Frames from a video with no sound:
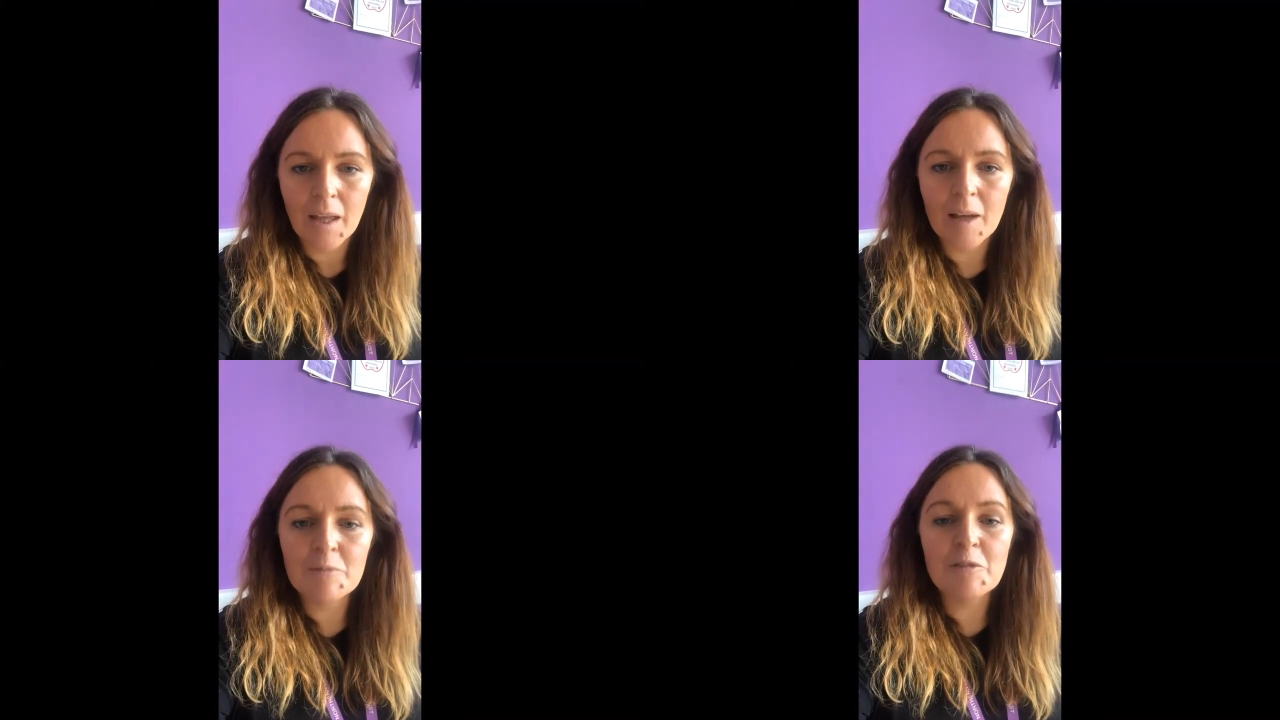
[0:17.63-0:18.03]

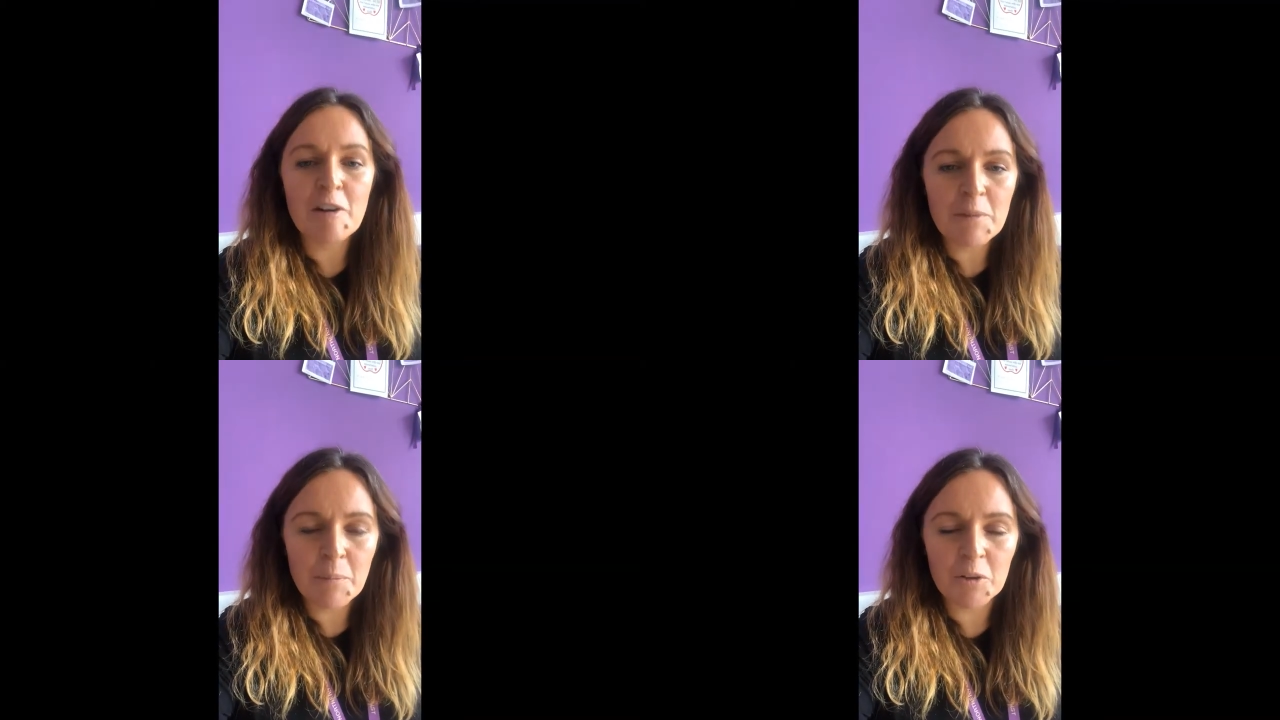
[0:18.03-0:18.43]
I'm
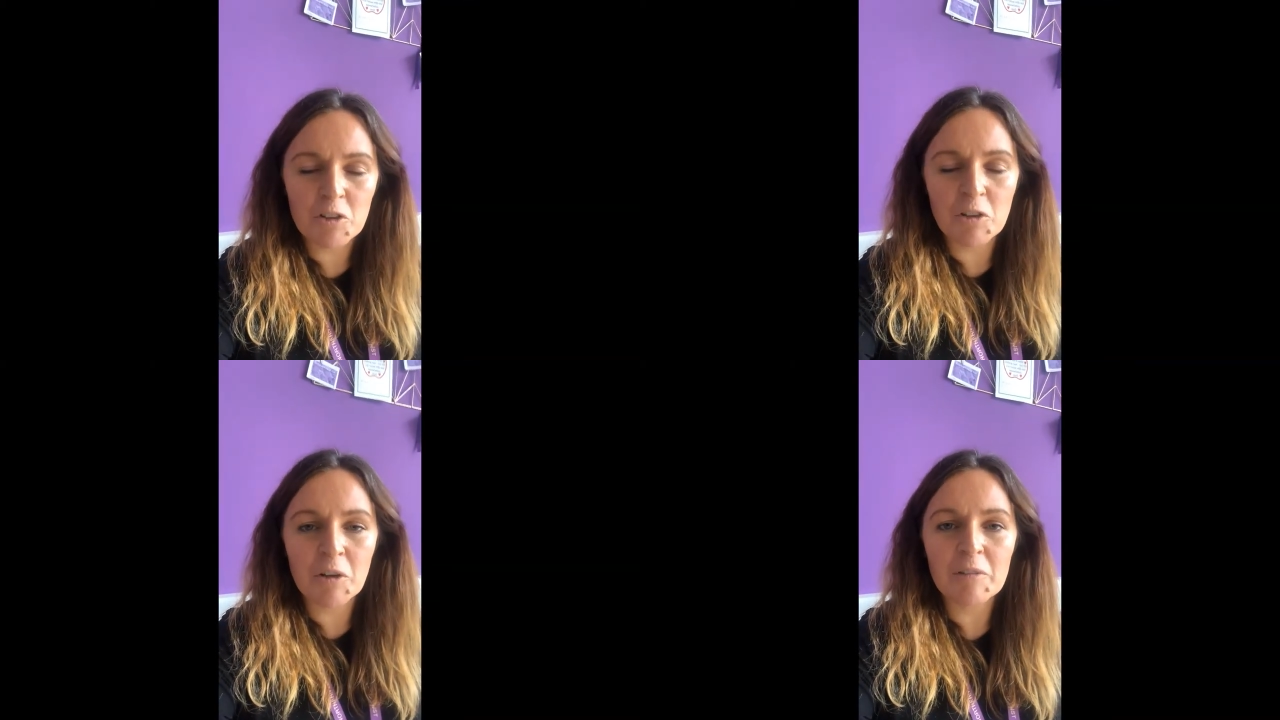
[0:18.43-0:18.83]
very
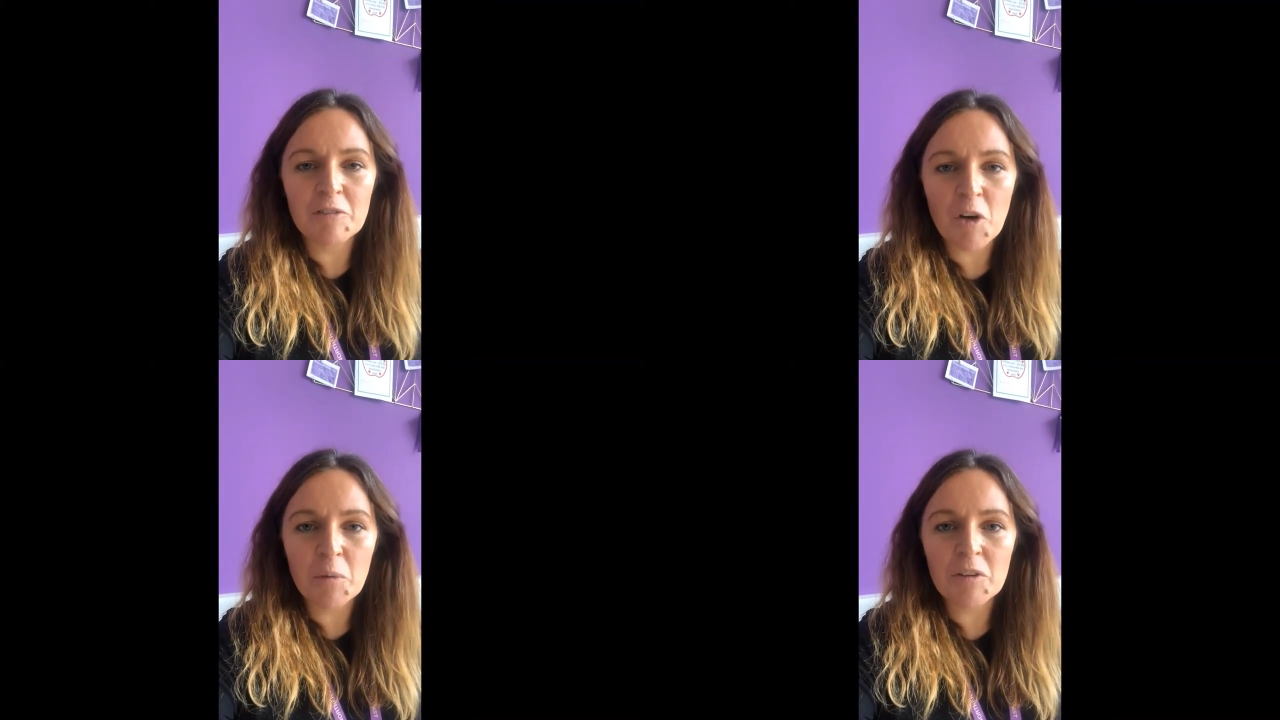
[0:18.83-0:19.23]
much looking
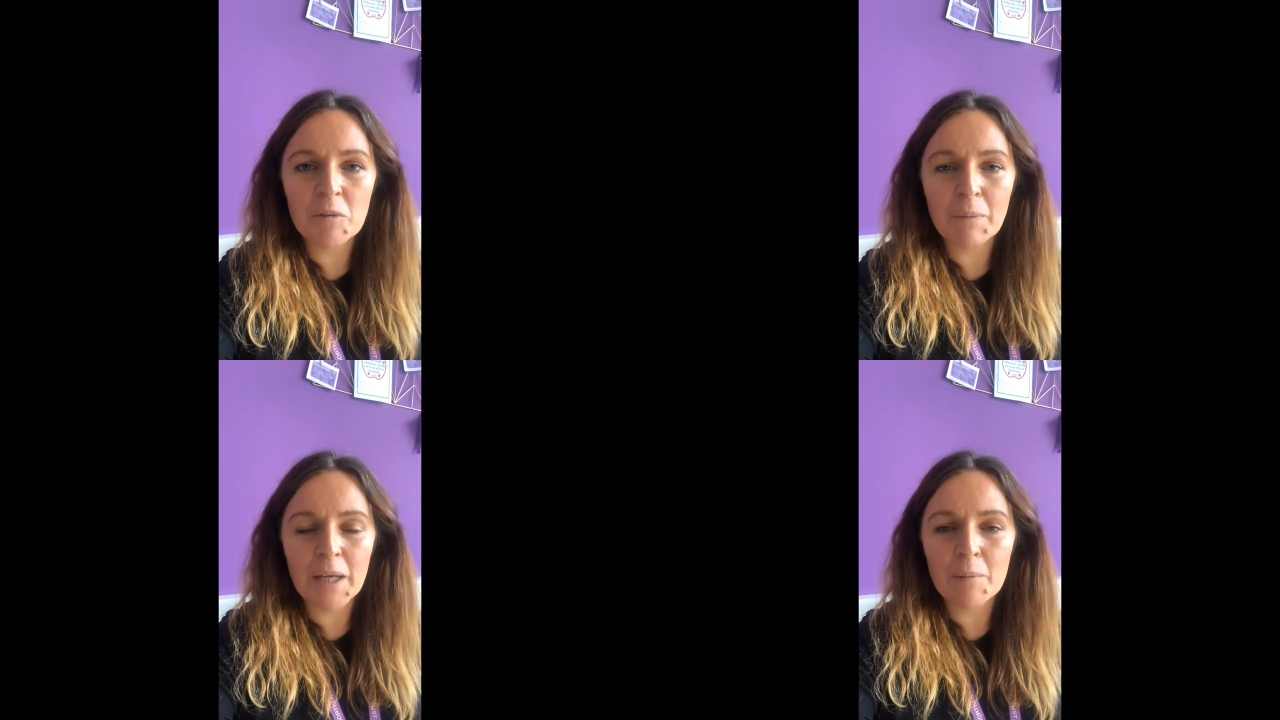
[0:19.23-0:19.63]
forward
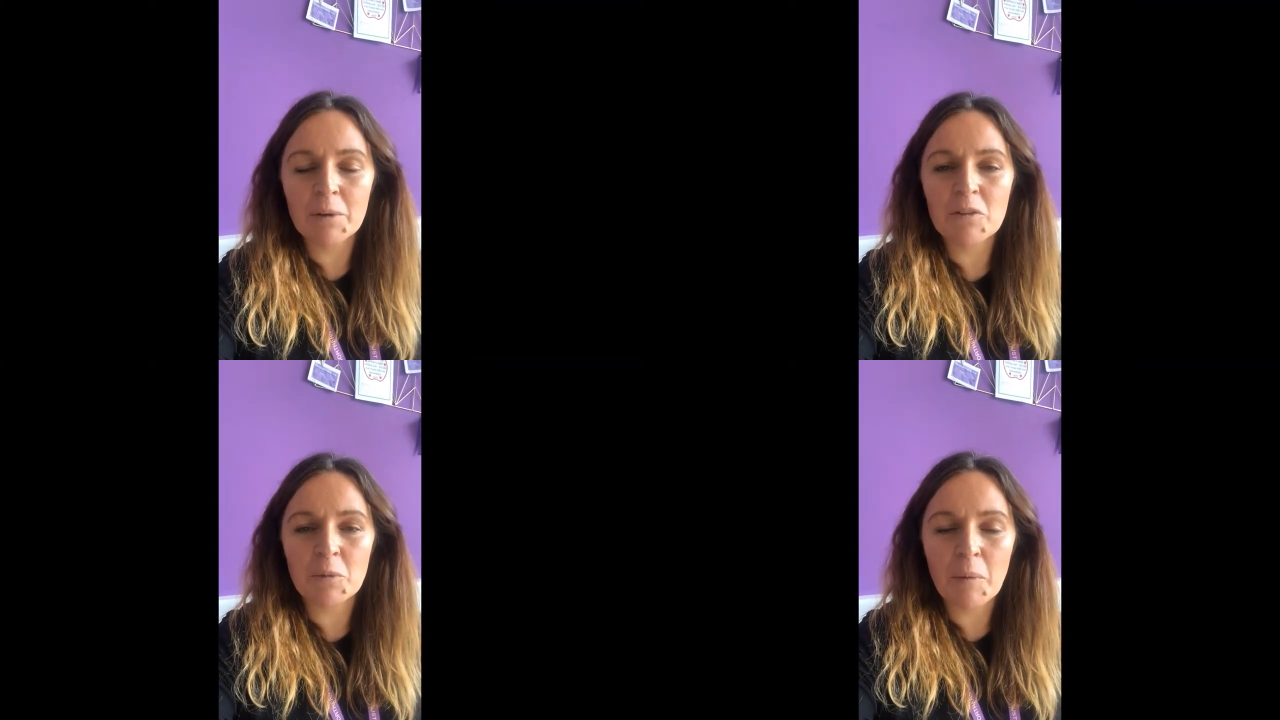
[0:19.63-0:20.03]
to be
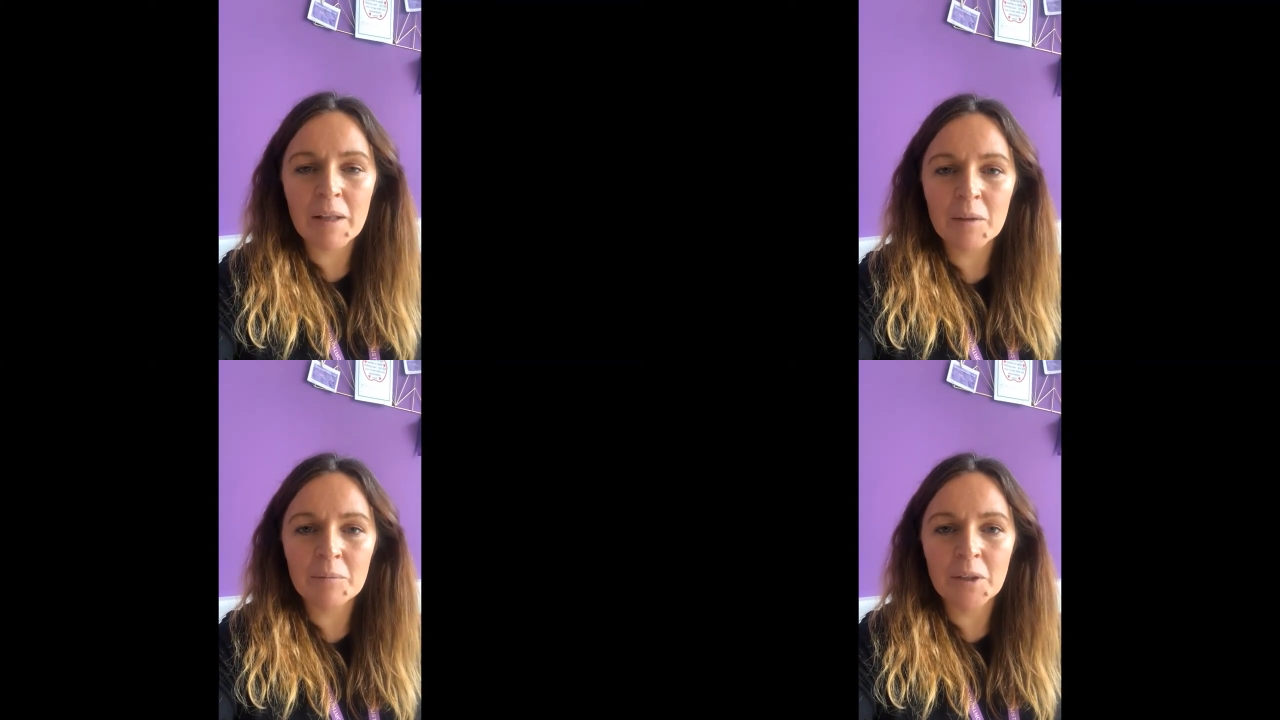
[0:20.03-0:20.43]
able to
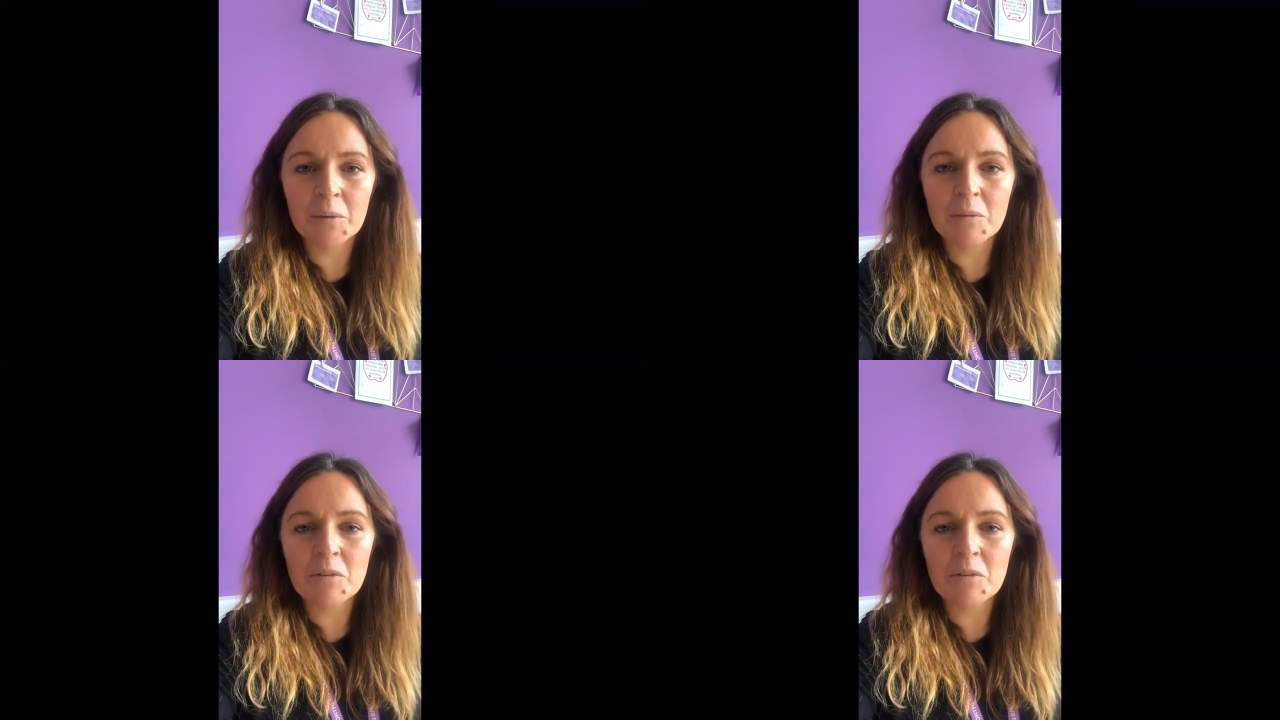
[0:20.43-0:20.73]
welcome you